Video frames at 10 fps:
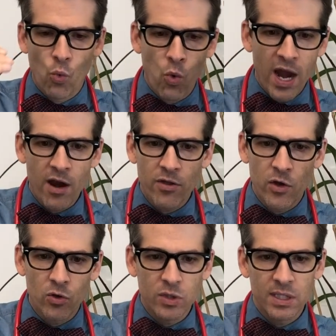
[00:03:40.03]
where
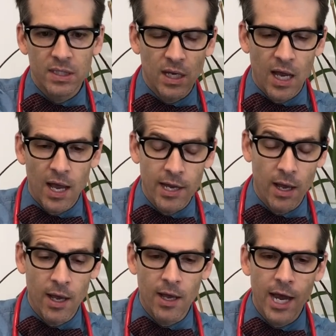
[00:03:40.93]
those
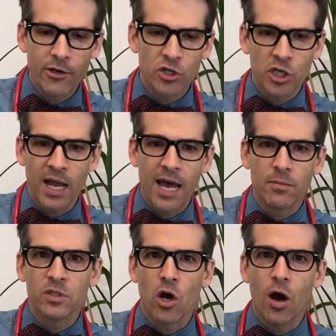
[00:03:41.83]
hydrogen
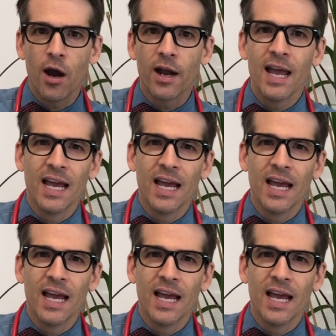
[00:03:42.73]
atoms are,